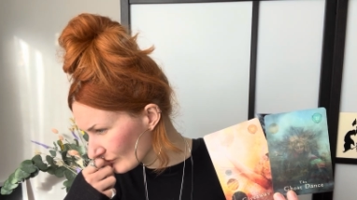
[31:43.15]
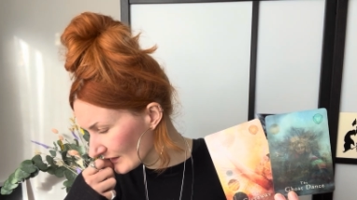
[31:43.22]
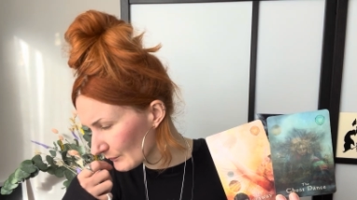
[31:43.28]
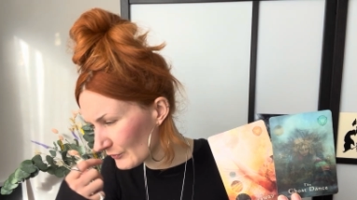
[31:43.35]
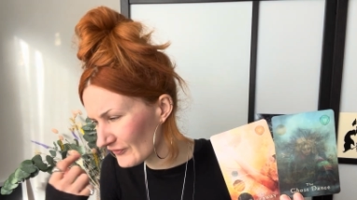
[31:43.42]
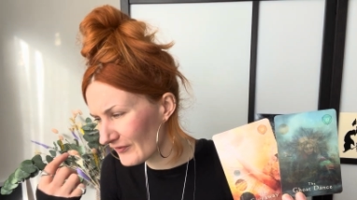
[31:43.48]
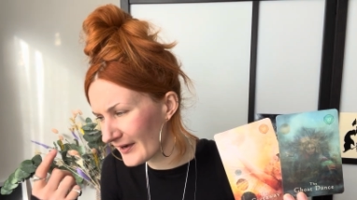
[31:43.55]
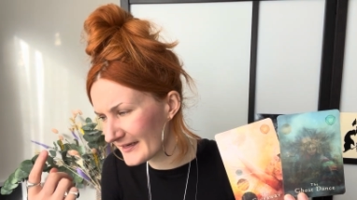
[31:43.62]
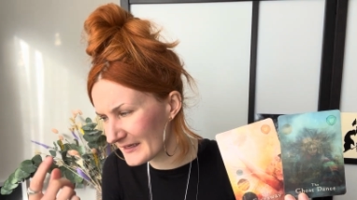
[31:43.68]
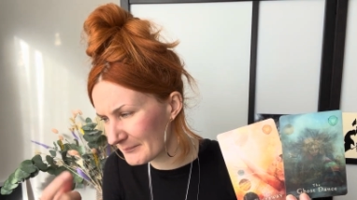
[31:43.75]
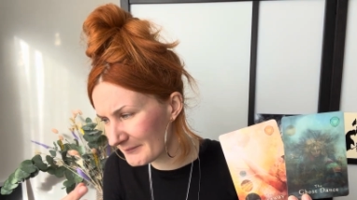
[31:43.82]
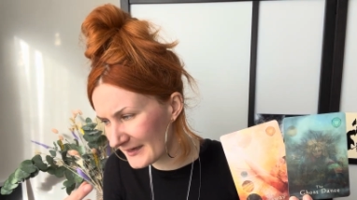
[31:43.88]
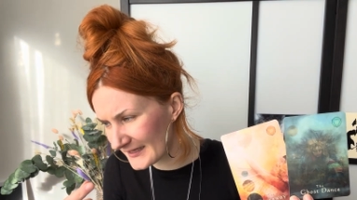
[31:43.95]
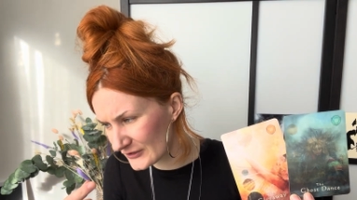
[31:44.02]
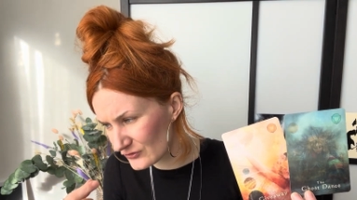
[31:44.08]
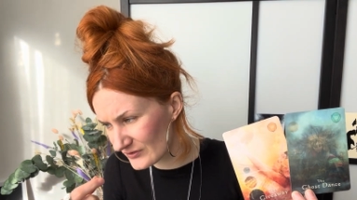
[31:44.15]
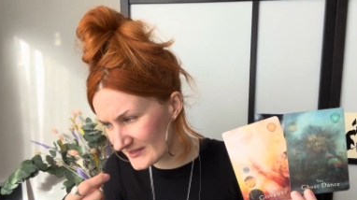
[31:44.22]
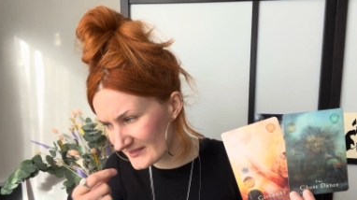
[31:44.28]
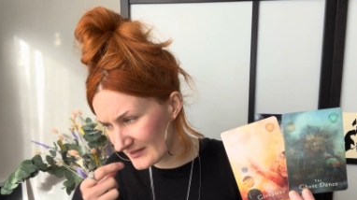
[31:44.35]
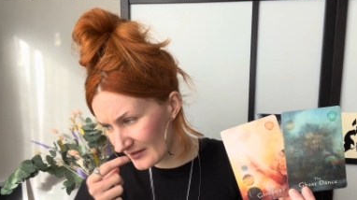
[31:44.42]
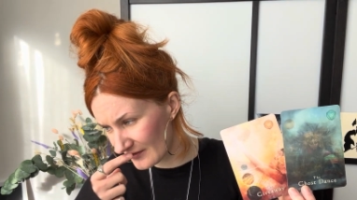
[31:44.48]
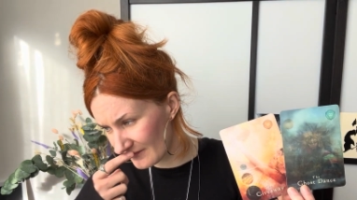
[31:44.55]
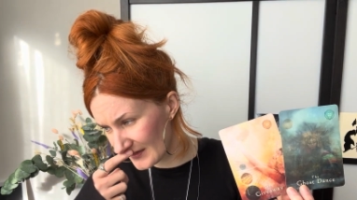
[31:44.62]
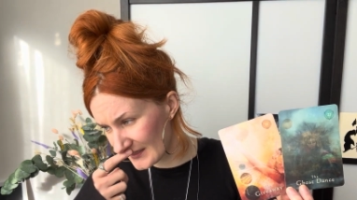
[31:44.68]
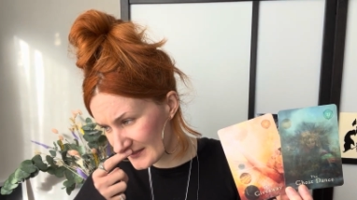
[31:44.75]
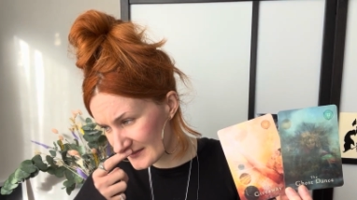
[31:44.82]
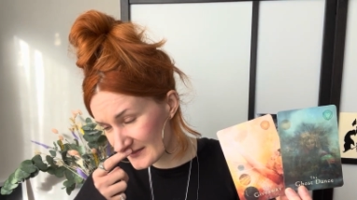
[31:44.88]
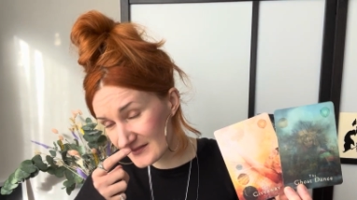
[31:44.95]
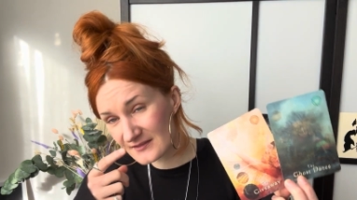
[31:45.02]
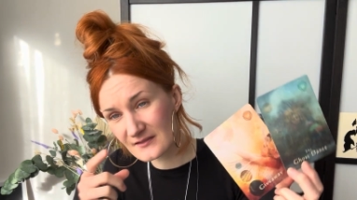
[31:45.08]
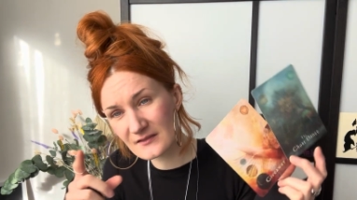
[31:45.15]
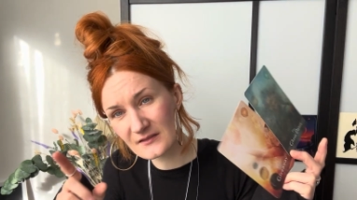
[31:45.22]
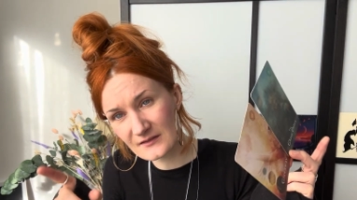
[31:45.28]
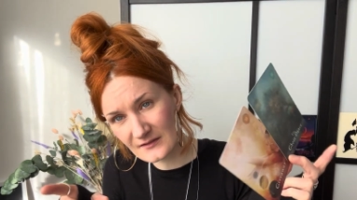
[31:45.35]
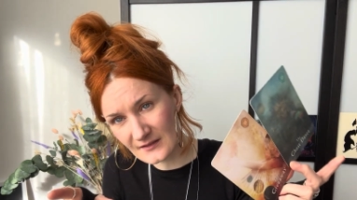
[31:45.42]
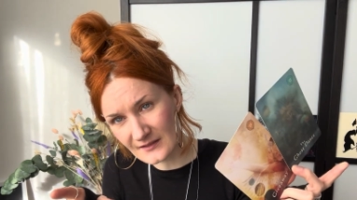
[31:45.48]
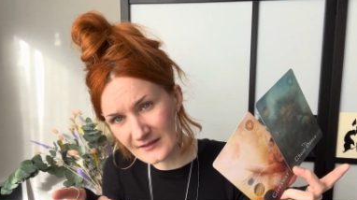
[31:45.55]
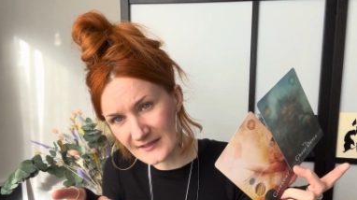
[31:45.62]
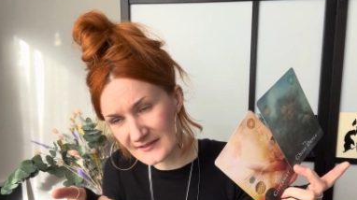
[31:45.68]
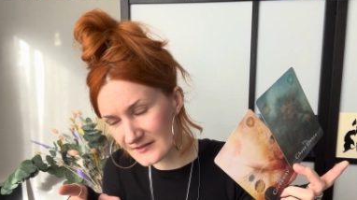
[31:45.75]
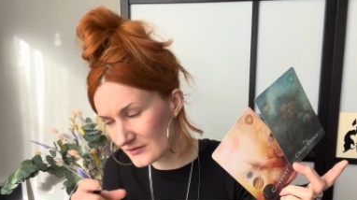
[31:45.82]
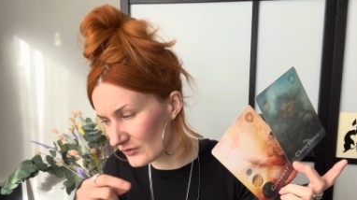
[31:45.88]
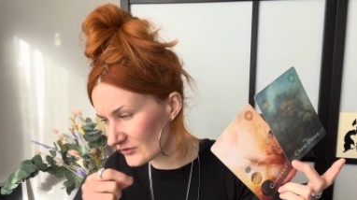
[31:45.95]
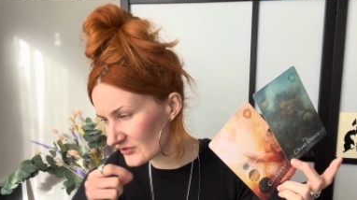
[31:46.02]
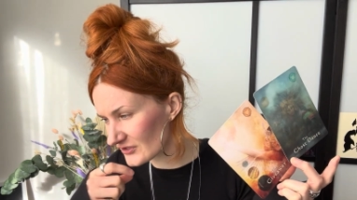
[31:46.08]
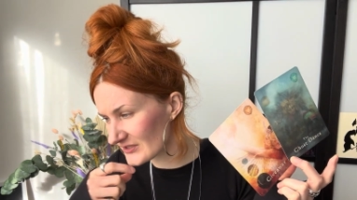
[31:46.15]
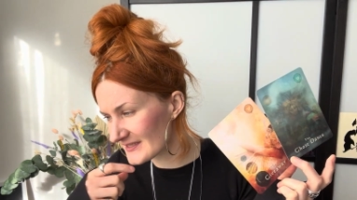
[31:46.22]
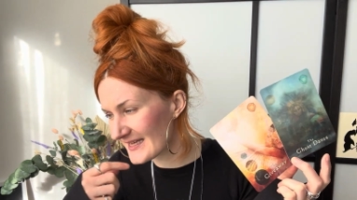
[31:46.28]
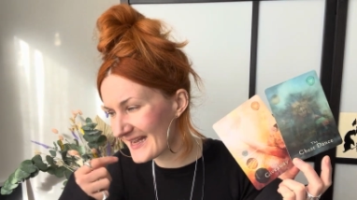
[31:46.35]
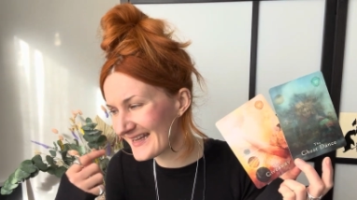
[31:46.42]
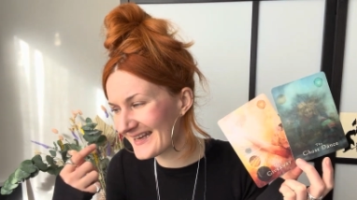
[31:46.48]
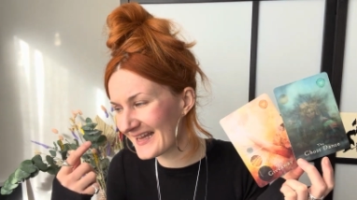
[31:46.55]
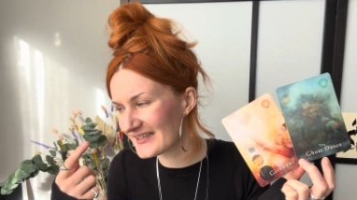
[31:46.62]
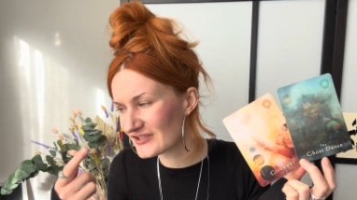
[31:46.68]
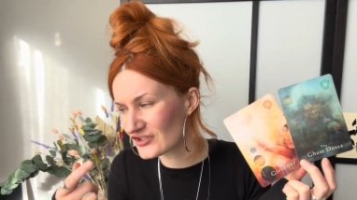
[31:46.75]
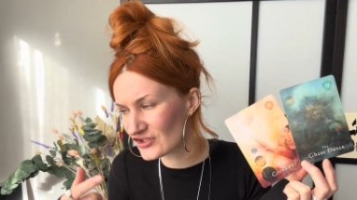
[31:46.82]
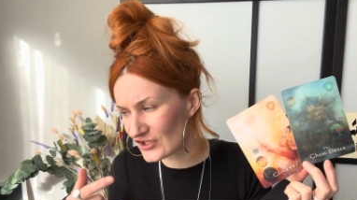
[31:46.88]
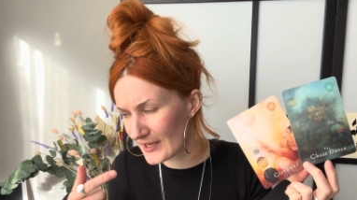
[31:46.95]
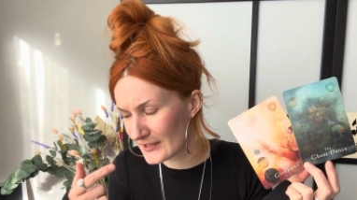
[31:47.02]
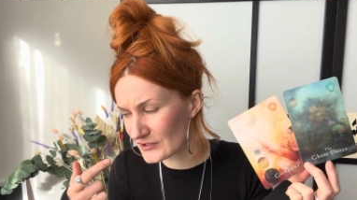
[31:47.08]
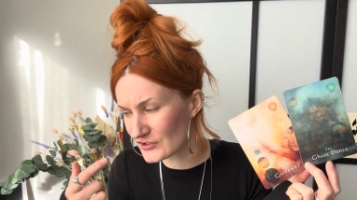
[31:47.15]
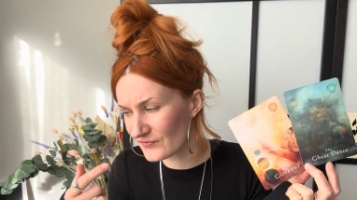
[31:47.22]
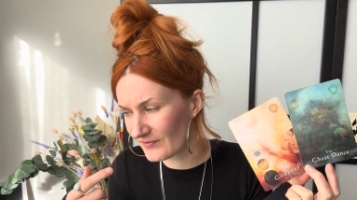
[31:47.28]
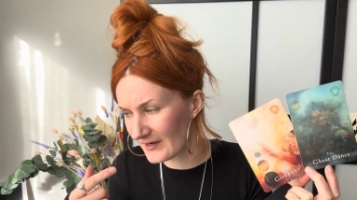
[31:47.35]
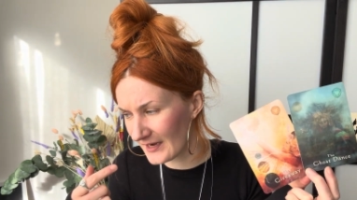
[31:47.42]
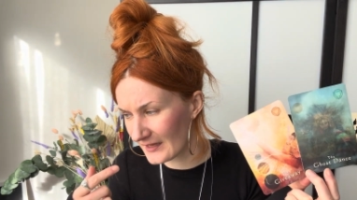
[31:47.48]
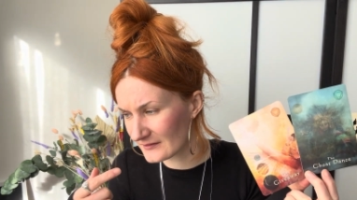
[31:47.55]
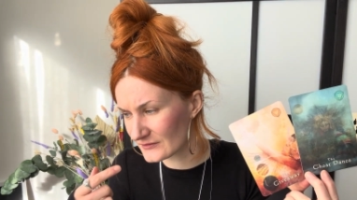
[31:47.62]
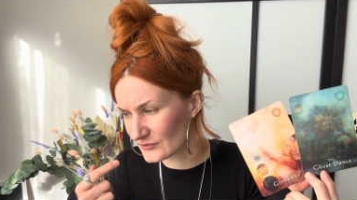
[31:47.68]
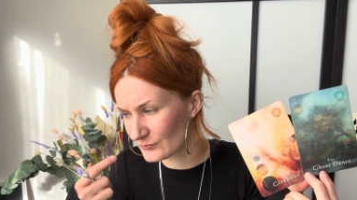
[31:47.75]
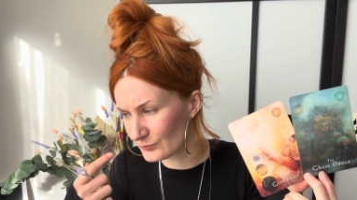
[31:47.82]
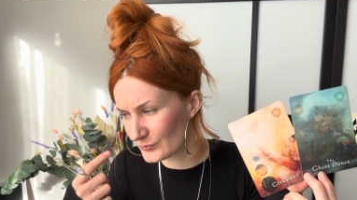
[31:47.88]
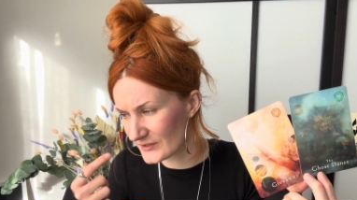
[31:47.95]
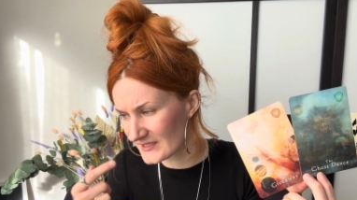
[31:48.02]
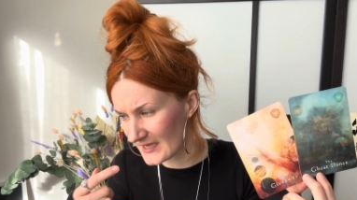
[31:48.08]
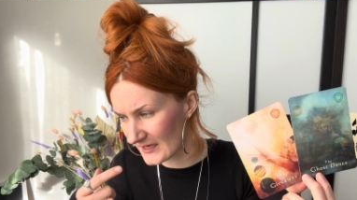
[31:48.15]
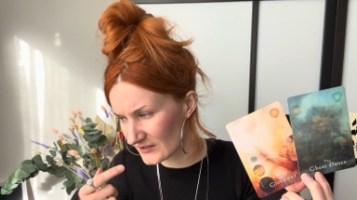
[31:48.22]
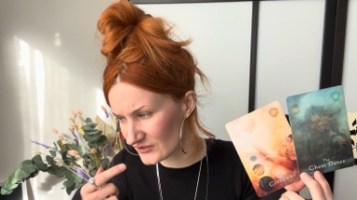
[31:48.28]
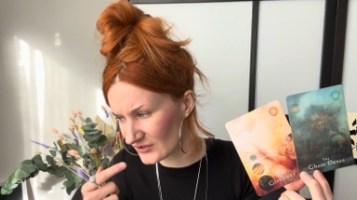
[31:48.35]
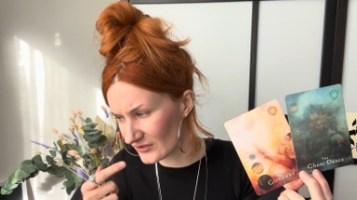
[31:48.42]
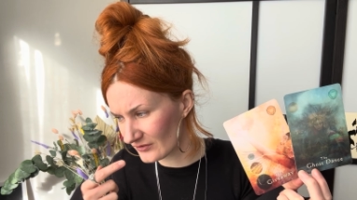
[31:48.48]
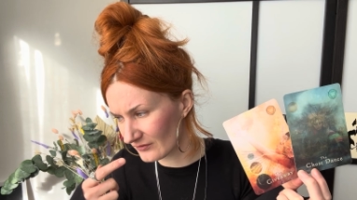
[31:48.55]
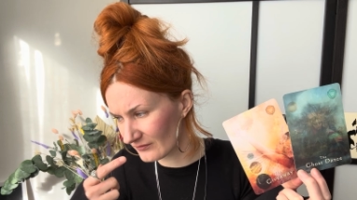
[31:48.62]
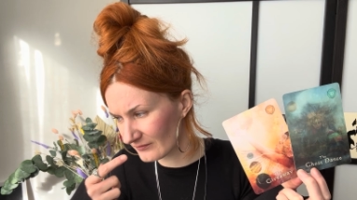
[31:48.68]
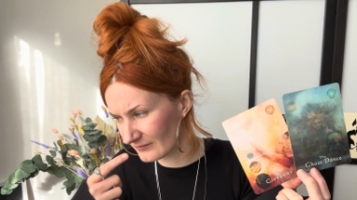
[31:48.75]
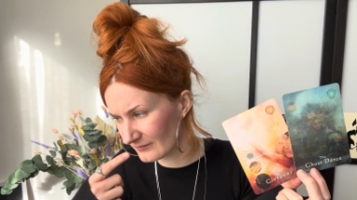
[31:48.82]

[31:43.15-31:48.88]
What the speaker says: provided military service, elite soldiers, in exchange for land and protection.